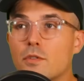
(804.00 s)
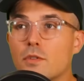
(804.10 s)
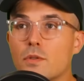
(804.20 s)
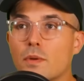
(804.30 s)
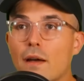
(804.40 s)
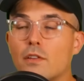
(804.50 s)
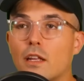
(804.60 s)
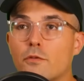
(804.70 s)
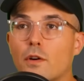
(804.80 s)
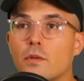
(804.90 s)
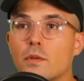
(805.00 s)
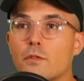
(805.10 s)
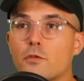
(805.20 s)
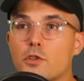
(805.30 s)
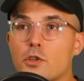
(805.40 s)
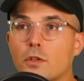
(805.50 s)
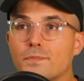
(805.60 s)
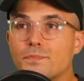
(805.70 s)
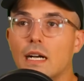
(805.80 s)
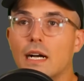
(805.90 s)
with this one. Have a lot of fun with it, for sure.
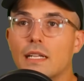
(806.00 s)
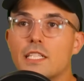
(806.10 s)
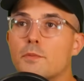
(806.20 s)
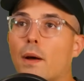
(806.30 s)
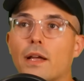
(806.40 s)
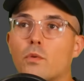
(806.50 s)
This bike